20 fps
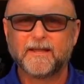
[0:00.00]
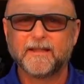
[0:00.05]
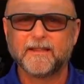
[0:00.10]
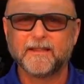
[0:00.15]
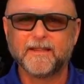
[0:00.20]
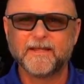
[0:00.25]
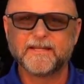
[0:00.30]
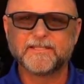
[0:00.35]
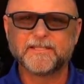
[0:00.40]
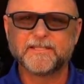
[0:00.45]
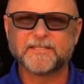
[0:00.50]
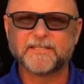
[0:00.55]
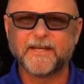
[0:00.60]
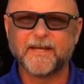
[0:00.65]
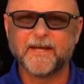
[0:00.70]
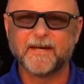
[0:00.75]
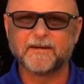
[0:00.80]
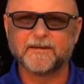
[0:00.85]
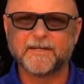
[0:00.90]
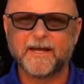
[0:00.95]
This is
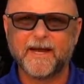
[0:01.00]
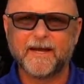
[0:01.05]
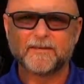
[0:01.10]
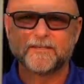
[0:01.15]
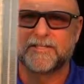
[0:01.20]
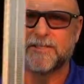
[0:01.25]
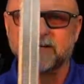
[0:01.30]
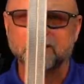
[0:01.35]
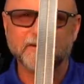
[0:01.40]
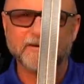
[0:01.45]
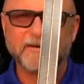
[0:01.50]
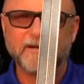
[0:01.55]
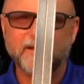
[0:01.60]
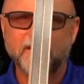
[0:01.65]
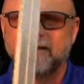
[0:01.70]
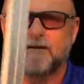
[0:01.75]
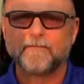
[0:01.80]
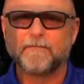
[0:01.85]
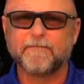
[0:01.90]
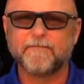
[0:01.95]
the L downturn.
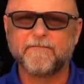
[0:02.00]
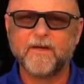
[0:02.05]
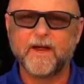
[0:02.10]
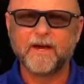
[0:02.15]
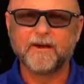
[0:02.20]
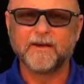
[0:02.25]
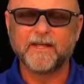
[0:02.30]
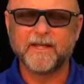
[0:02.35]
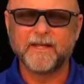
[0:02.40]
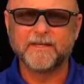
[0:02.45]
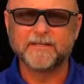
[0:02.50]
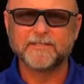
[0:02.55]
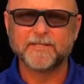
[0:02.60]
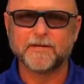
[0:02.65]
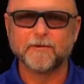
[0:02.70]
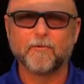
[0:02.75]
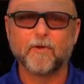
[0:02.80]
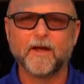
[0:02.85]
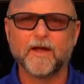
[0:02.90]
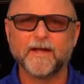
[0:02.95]
Very
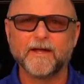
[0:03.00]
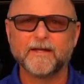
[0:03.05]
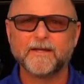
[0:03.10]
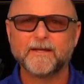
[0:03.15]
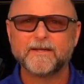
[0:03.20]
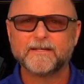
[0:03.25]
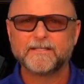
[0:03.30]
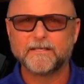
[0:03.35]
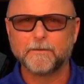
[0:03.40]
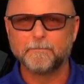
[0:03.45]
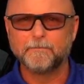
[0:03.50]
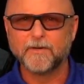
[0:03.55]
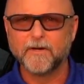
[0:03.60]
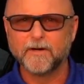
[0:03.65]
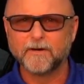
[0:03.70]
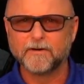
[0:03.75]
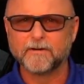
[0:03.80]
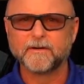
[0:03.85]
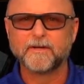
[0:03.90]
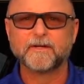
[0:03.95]
easy way to
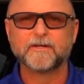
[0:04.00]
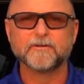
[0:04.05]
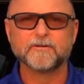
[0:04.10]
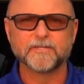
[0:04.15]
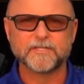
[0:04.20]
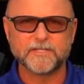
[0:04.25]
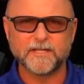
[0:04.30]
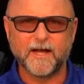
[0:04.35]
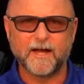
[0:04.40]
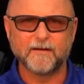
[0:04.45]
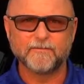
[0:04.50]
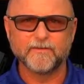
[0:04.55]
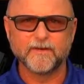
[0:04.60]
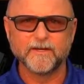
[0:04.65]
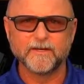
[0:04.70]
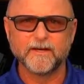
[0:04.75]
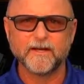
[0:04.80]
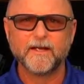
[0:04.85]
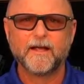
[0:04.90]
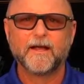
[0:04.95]
build your soffit